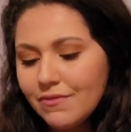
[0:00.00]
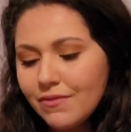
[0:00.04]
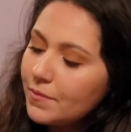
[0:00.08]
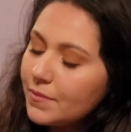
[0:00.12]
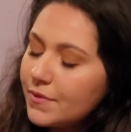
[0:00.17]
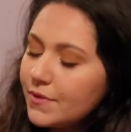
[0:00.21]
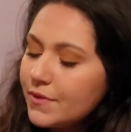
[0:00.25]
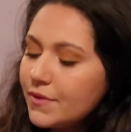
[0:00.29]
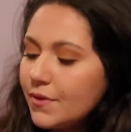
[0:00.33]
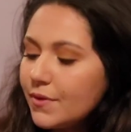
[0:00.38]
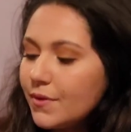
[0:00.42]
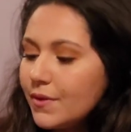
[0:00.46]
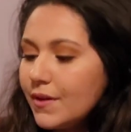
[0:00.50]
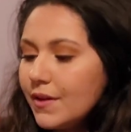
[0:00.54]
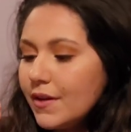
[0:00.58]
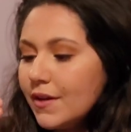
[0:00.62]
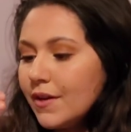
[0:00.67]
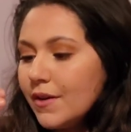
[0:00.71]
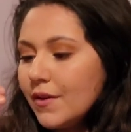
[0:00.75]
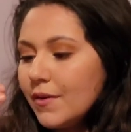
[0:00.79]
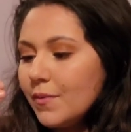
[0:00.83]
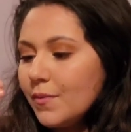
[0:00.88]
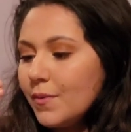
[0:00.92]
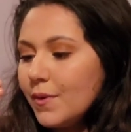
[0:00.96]
So
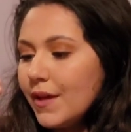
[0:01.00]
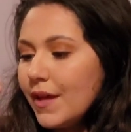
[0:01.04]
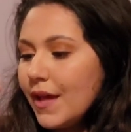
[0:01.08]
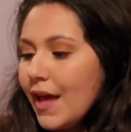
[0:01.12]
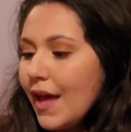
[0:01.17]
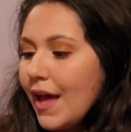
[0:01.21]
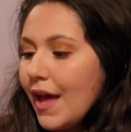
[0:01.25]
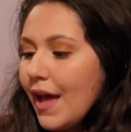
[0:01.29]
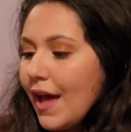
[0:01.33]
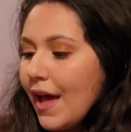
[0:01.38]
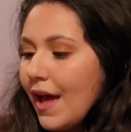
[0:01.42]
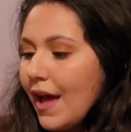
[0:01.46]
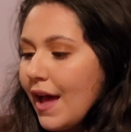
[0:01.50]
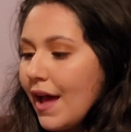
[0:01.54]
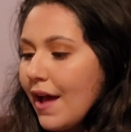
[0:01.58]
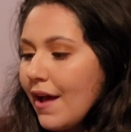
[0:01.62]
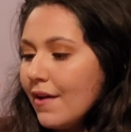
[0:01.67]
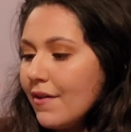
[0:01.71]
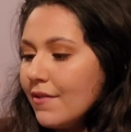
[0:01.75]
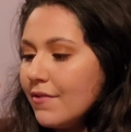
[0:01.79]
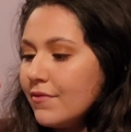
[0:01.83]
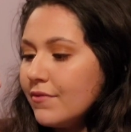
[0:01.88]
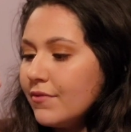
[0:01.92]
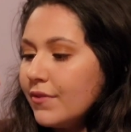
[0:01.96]
here we
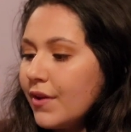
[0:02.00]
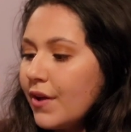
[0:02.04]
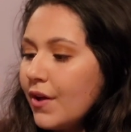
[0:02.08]
have